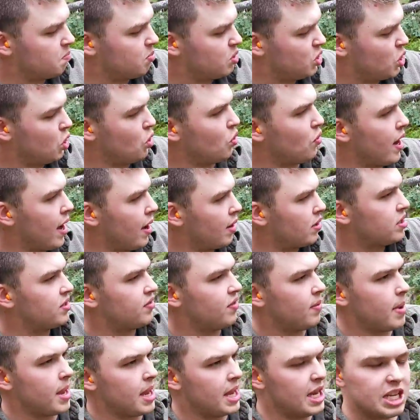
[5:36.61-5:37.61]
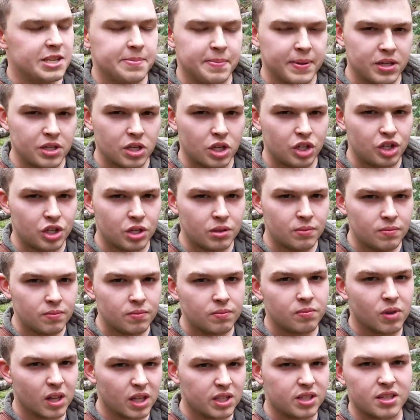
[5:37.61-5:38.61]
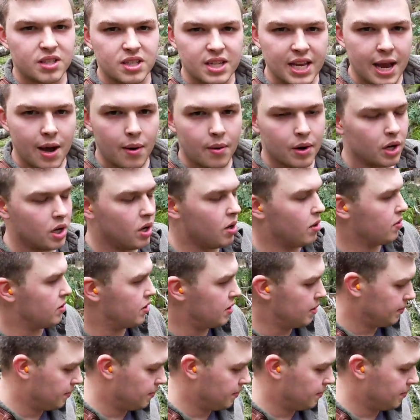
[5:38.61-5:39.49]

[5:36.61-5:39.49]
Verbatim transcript: Two rounds from each position. Let's just see how it goes.